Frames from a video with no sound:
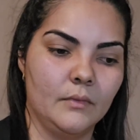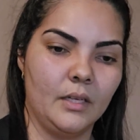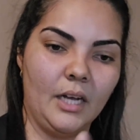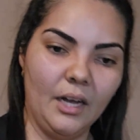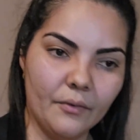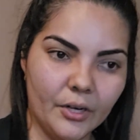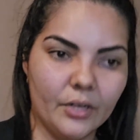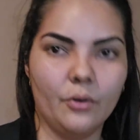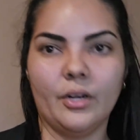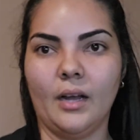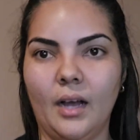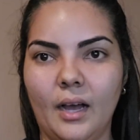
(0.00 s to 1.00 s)
covered
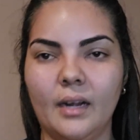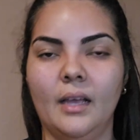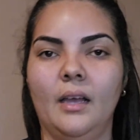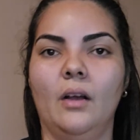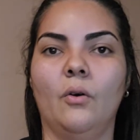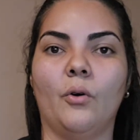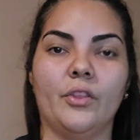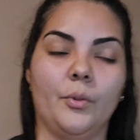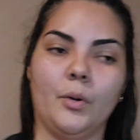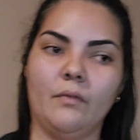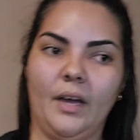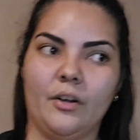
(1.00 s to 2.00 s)
or not, or the
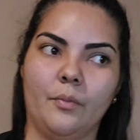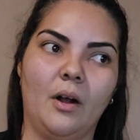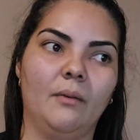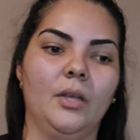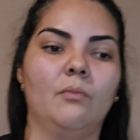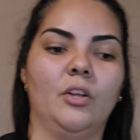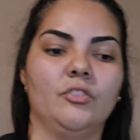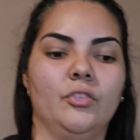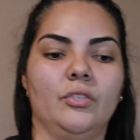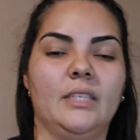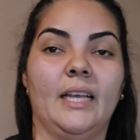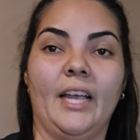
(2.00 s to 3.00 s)
provider probably wants you
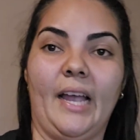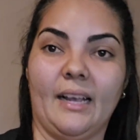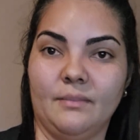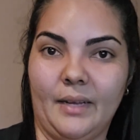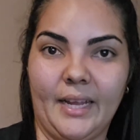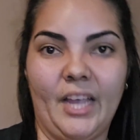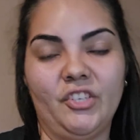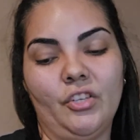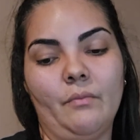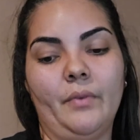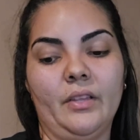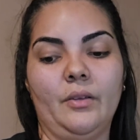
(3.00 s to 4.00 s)
to take X
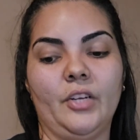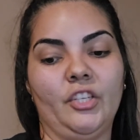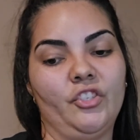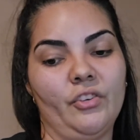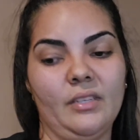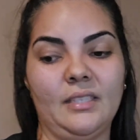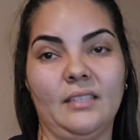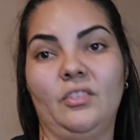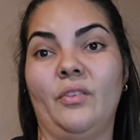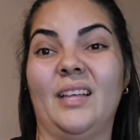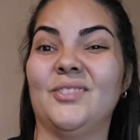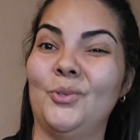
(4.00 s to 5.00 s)
medication, but the insurance says,
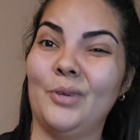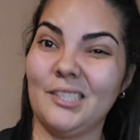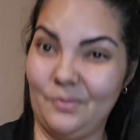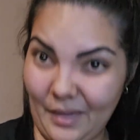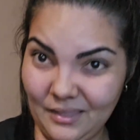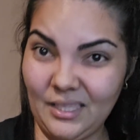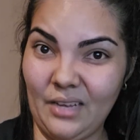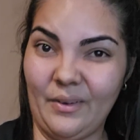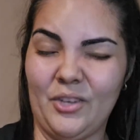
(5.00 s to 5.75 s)
no, that's too expensive.